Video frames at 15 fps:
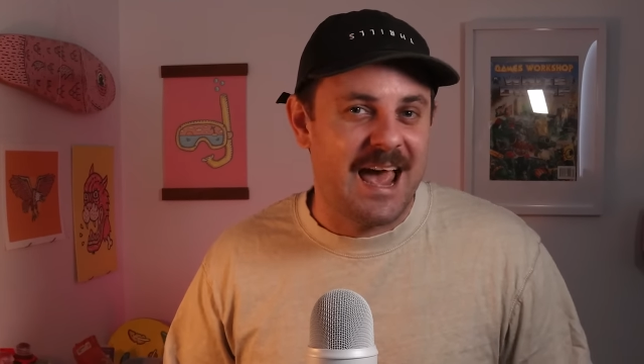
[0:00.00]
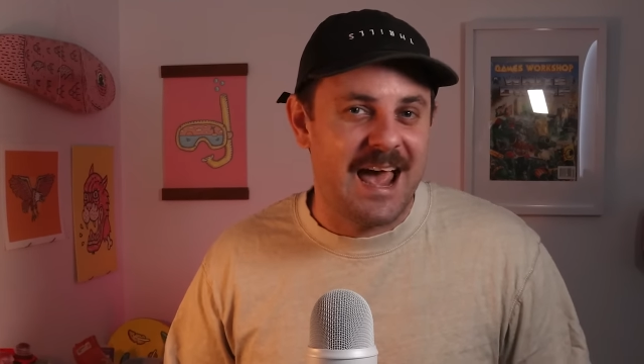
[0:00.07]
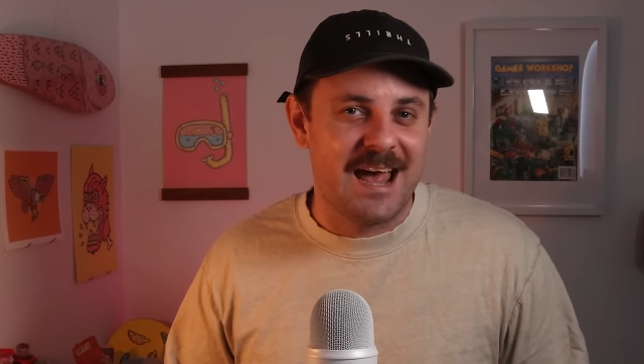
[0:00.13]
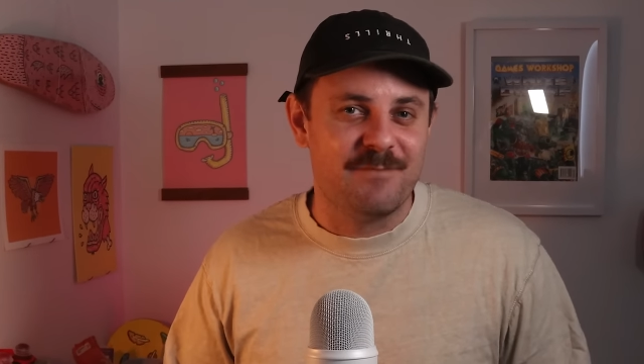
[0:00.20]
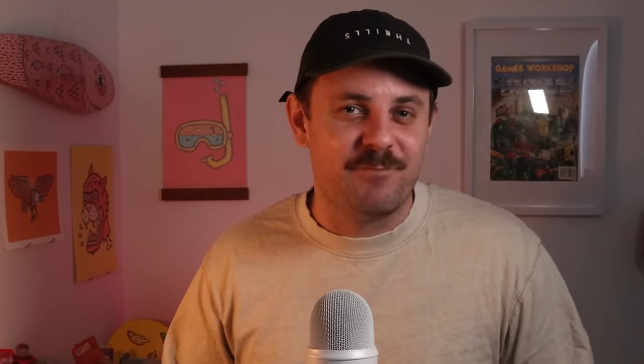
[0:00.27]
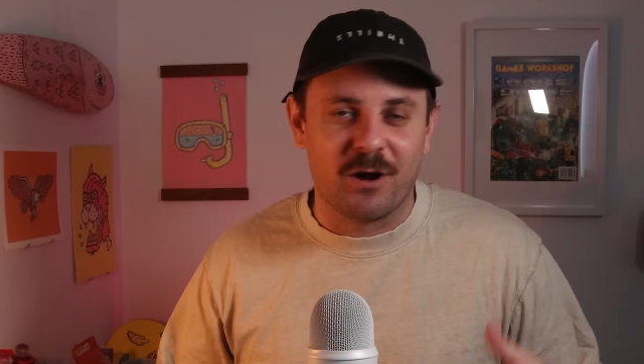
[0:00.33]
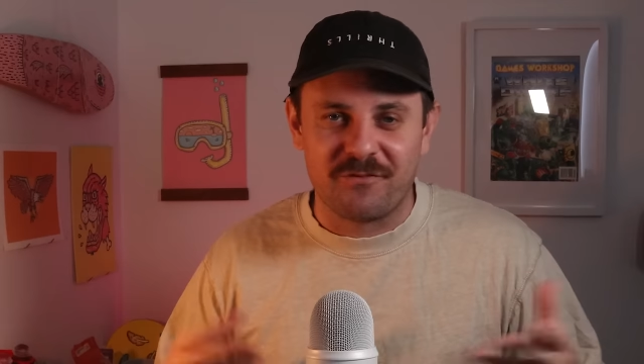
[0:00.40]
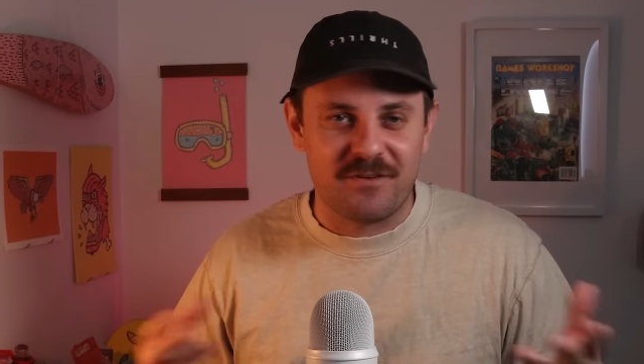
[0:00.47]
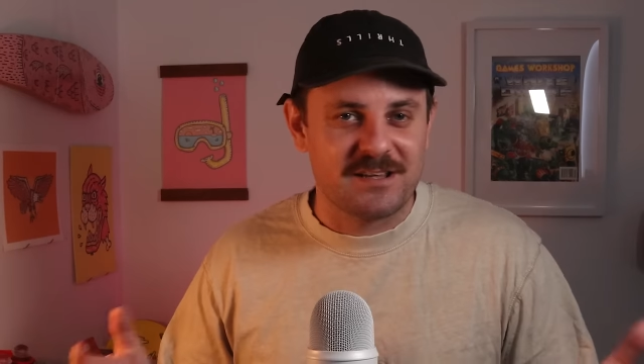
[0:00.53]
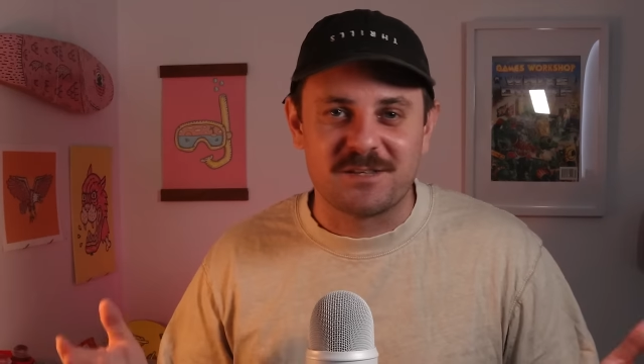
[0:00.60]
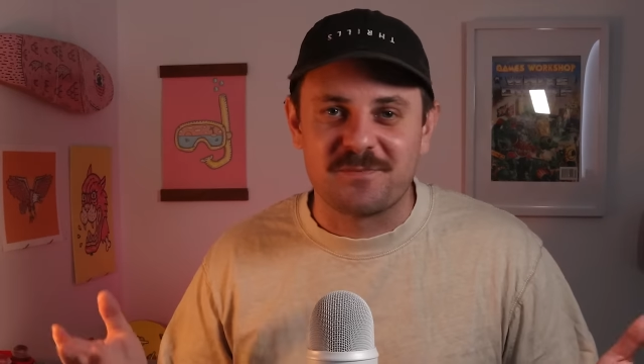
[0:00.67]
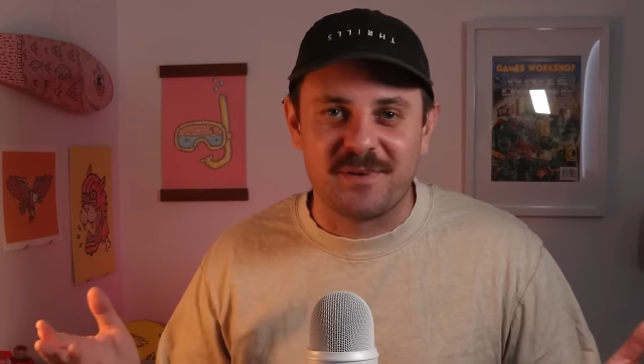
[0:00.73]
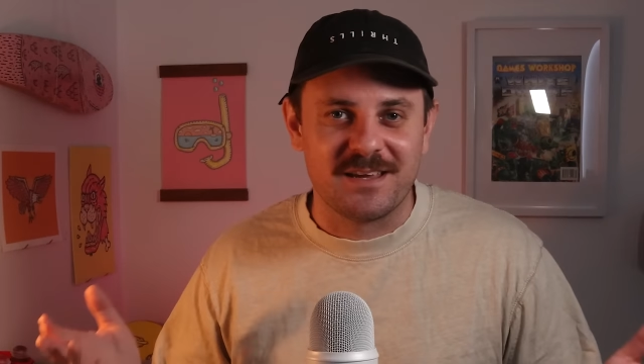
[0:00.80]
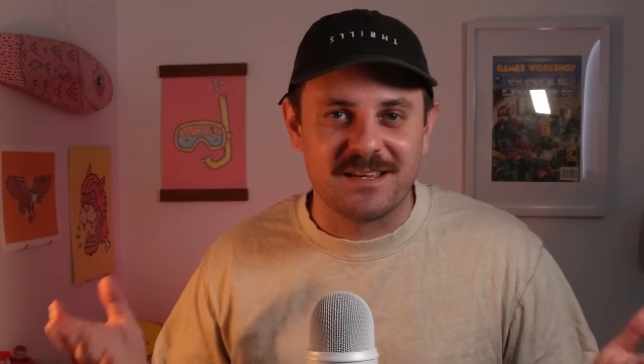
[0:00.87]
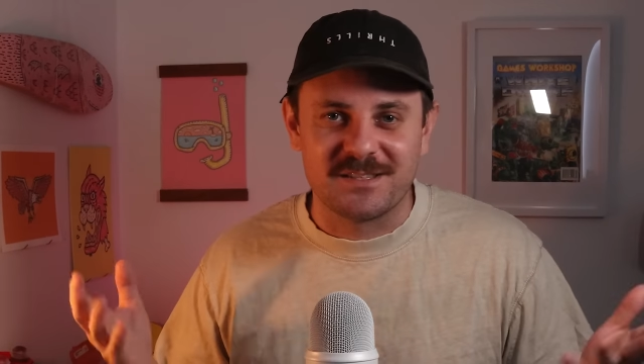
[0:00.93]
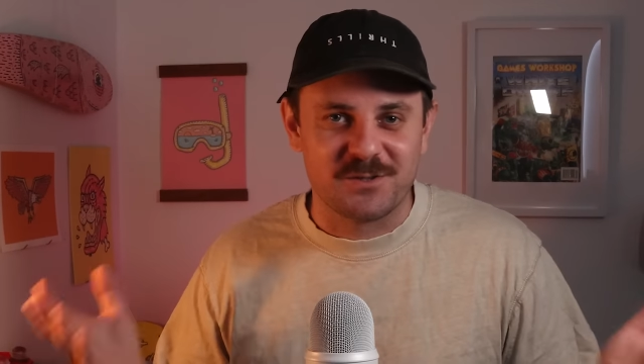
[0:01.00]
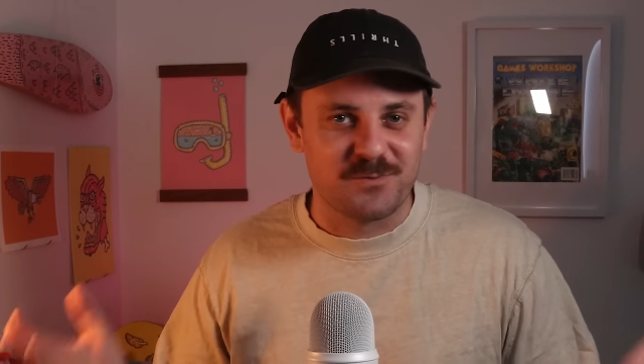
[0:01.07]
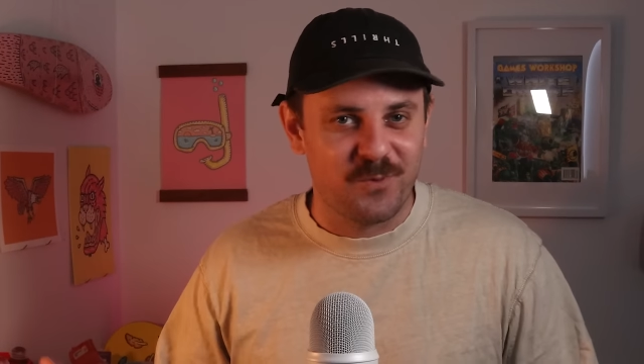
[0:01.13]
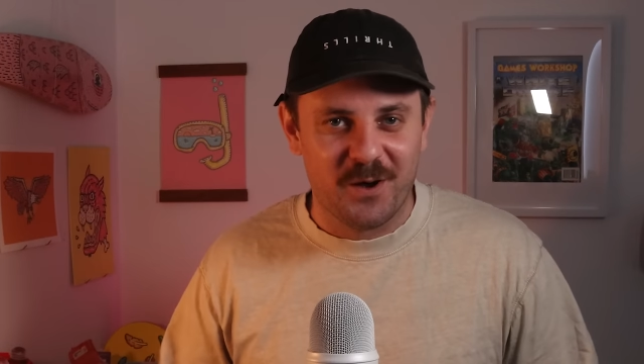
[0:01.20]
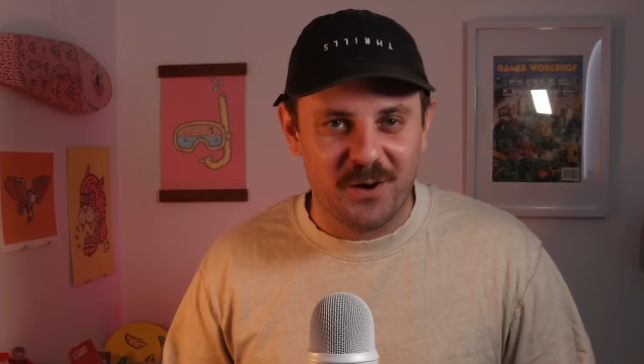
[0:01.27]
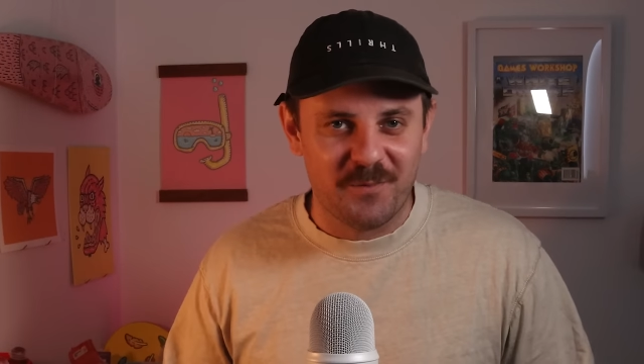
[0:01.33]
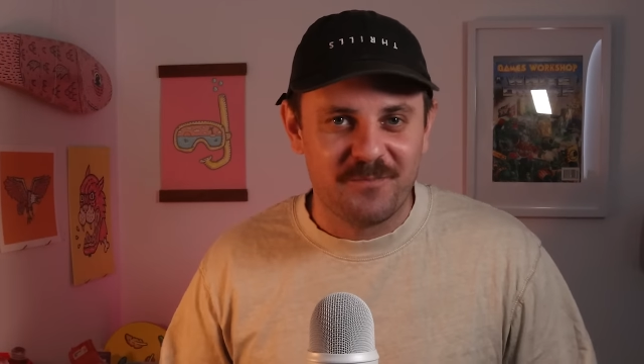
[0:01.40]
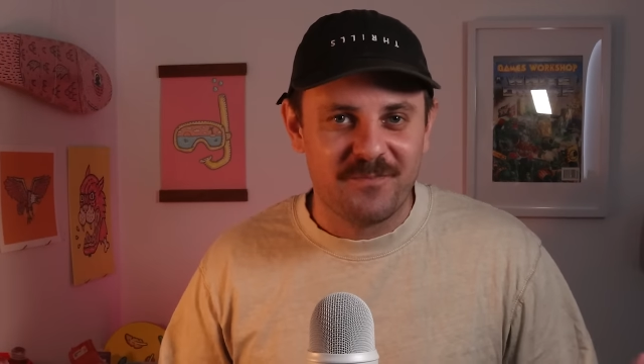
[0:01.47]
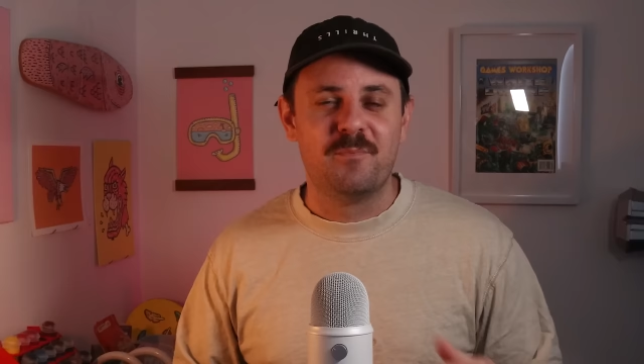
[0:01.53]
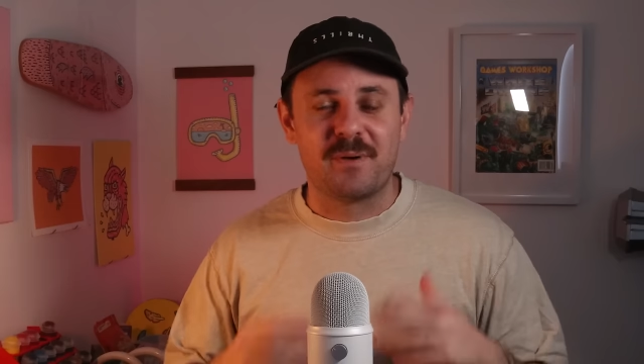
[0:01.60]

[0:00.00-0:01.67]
and my recipes as well.